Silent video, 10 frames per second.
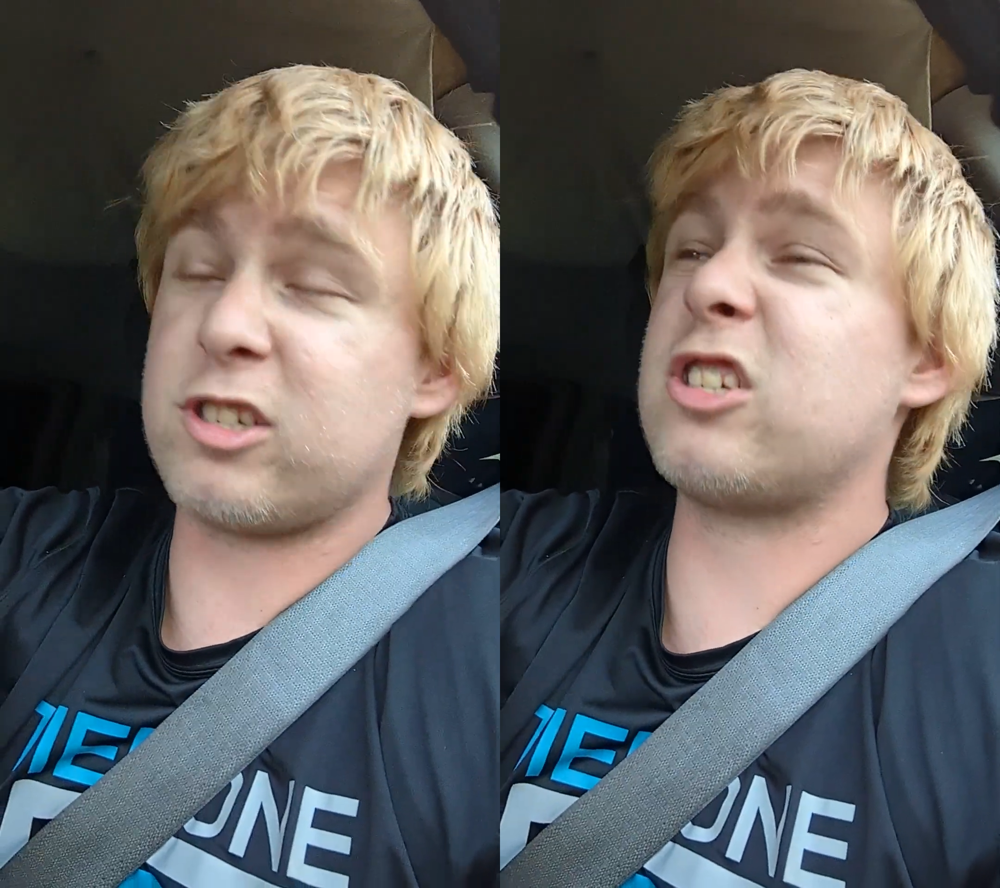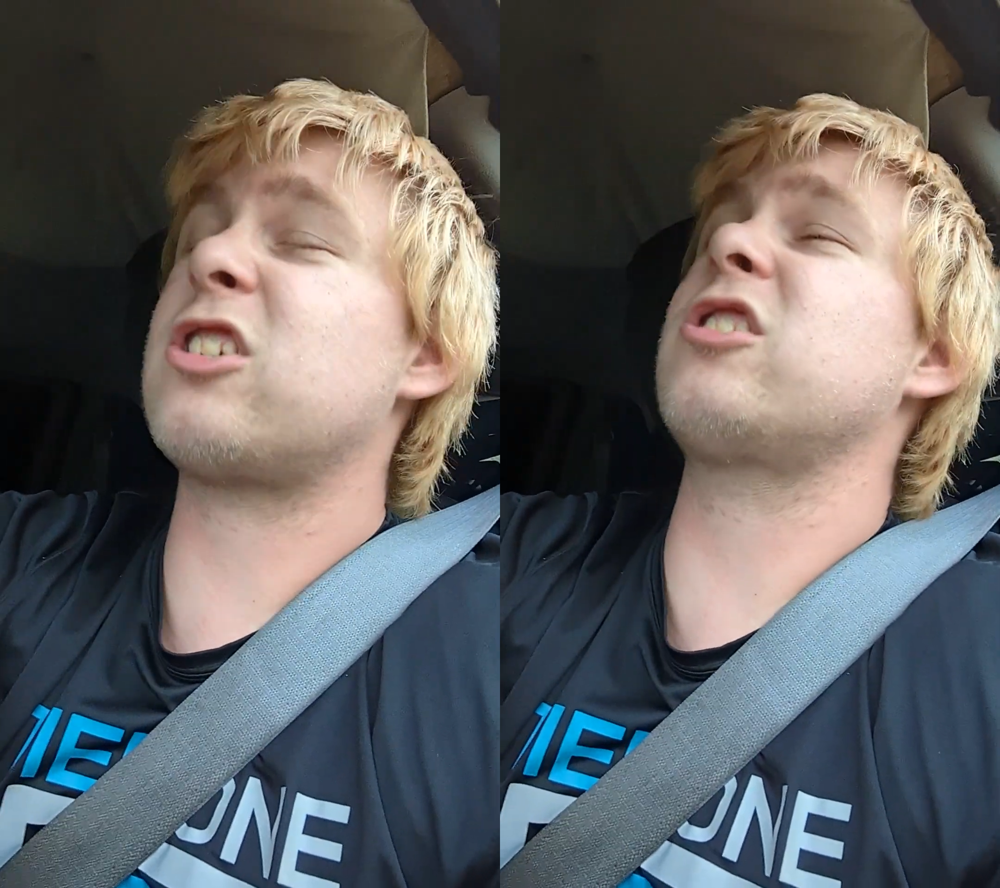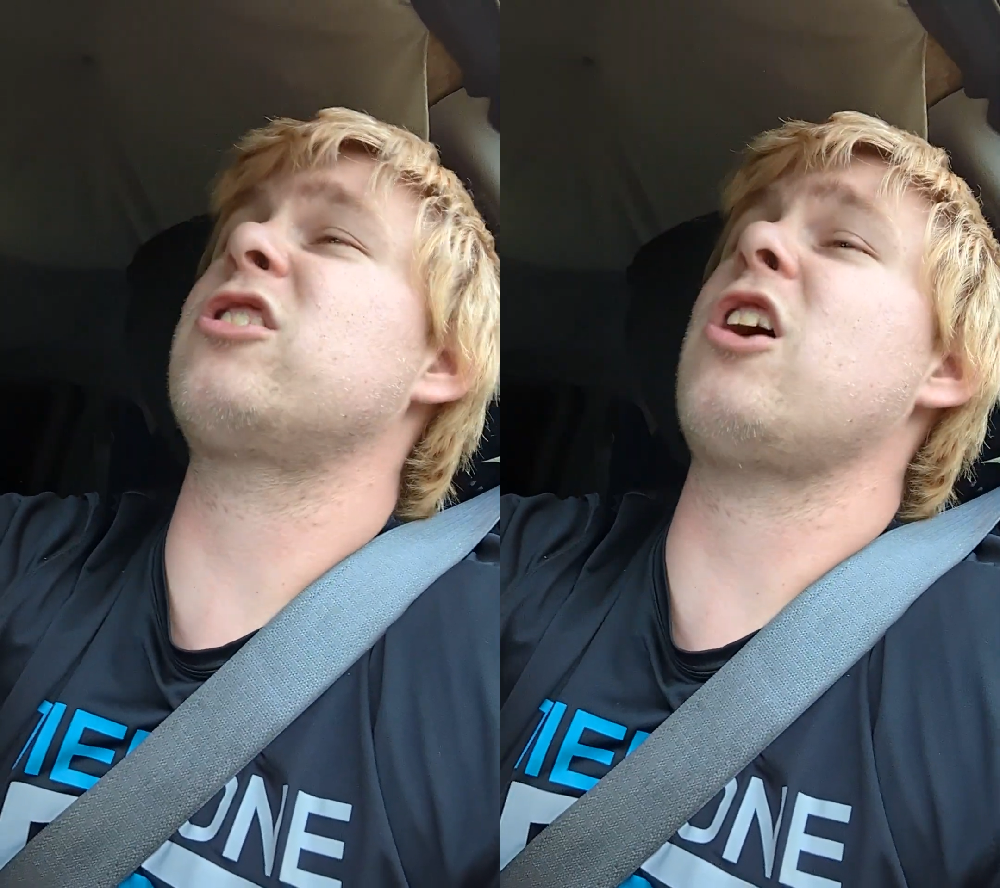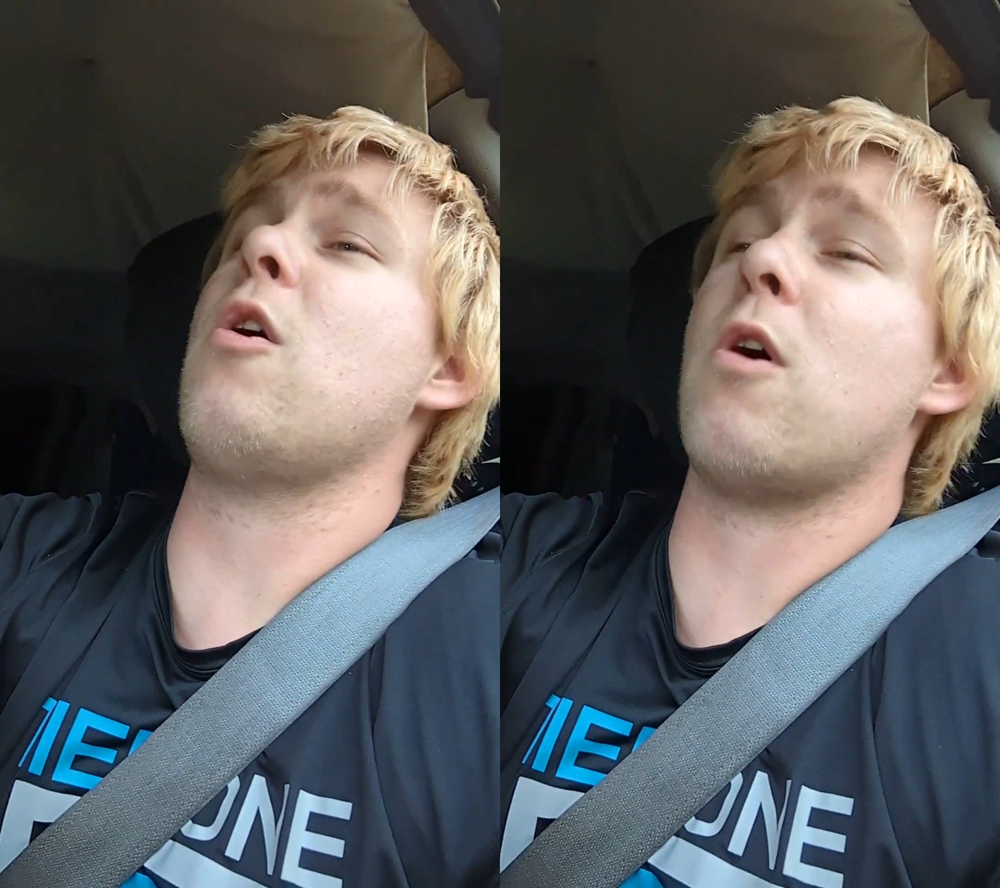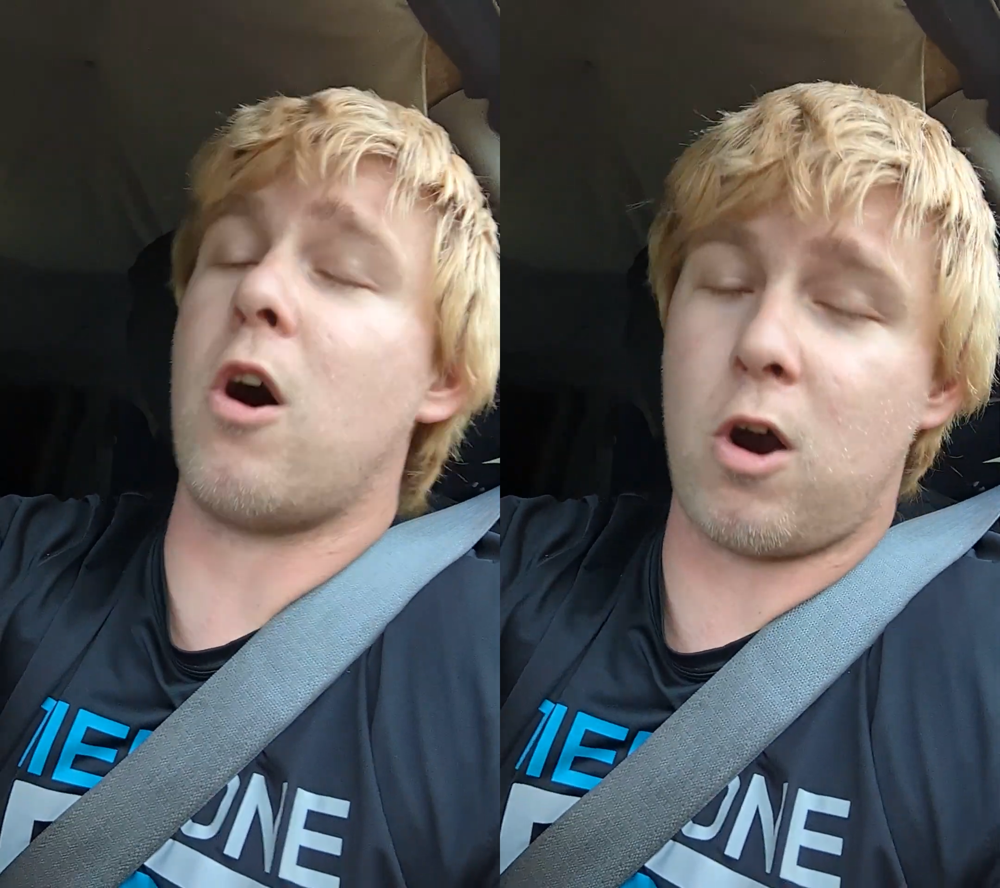
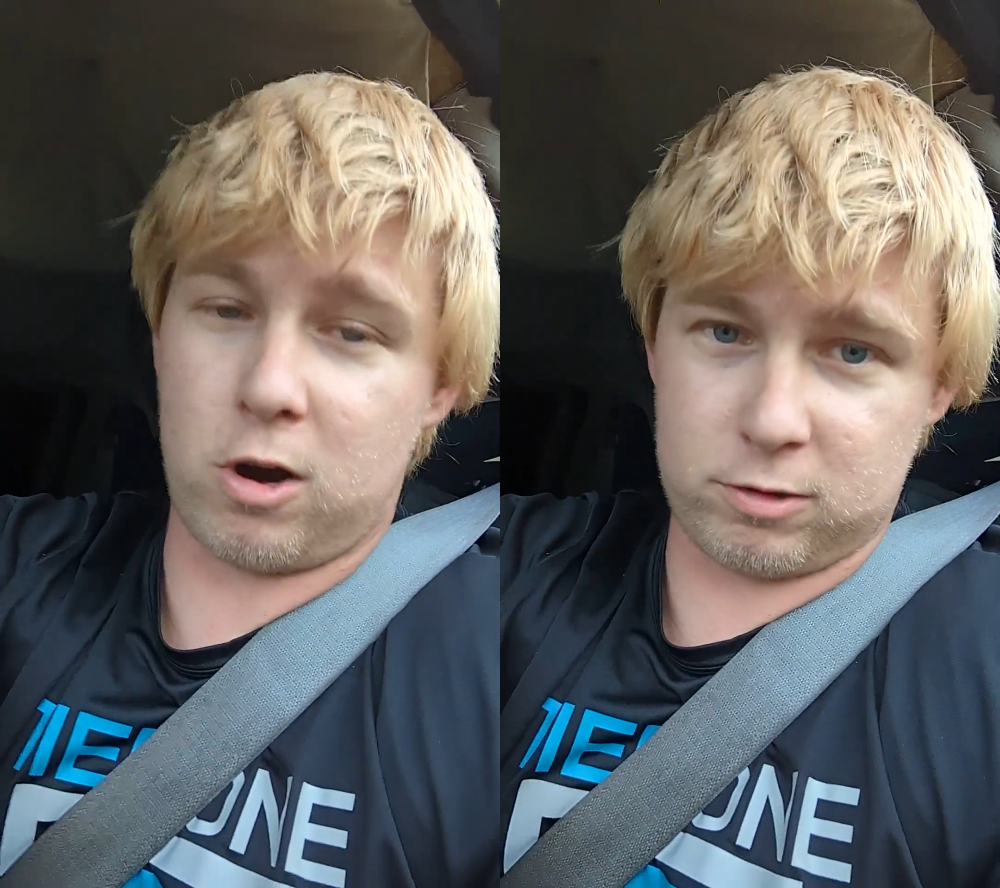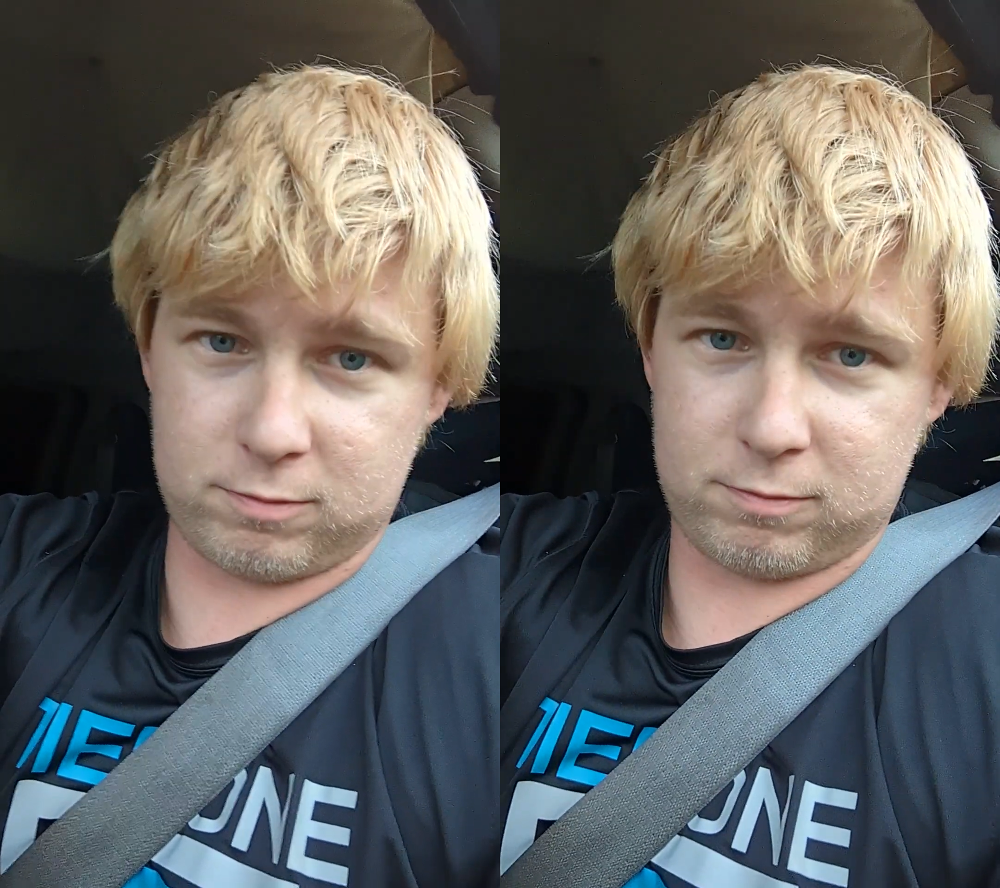so hard,